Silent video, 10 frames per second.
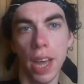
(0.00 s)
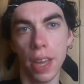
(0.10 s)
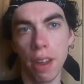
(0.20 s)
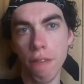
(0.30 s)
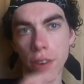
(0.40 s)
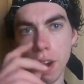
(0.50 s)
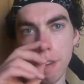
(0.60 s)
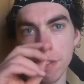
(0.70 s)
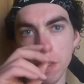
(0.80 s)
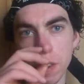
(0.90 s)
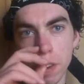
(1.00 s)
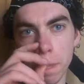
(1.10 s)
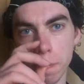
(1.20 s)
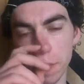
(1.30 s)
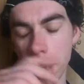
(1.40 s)
And have you ever,
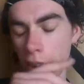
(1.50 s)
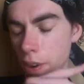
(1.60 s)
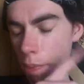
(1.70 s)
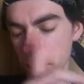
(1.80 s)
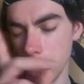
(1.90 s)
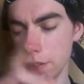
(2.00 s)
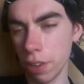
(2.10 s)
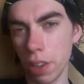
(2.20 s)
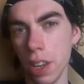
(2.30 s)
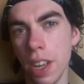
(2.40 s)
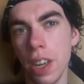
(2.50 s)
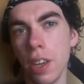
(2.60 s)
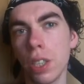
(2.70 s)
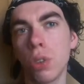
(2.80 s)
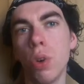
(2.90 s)
and I repeat ever,
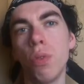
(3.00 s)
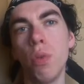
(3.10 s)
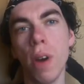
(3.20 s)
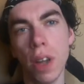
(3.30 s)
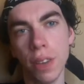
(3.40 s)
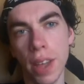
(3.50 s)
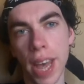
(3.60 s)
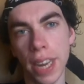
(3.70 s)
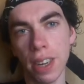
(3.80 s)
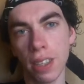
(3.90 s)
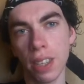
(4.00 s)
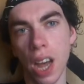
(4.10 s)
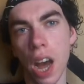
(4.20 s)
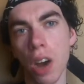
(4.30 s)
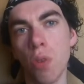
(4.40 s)
heard of one addict
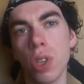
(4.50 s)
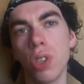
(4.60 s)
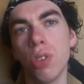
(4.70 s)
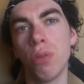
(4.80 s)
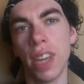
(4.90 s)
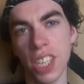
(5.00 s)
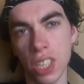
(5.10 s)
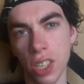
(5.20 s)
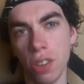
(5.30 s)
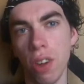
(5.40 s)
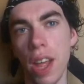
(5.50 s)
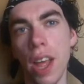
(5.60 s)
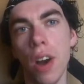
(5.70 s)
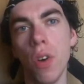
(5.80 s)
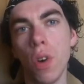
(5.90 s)
who was rational
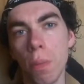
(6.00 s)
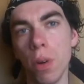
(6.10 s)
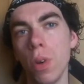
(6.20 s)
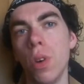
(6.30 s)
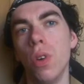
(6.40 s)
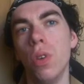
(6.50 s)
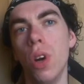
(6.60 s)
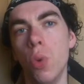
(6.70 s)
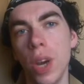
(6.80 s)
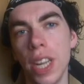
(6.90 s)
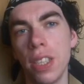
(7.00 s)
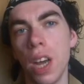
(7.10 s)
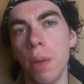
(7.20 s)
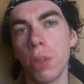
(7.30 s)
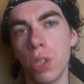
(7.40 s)
or moral when it
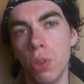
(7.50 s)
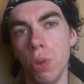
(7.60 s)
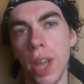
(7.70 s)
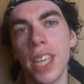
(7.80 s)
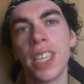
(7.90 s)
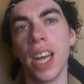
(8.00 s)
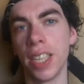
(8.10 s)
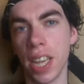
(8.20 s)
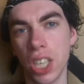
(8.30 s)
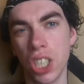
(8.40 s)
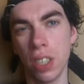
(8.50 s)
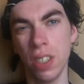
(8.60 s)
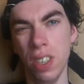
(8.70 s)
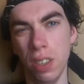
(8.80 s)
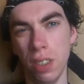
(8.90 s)
comes to his addiction?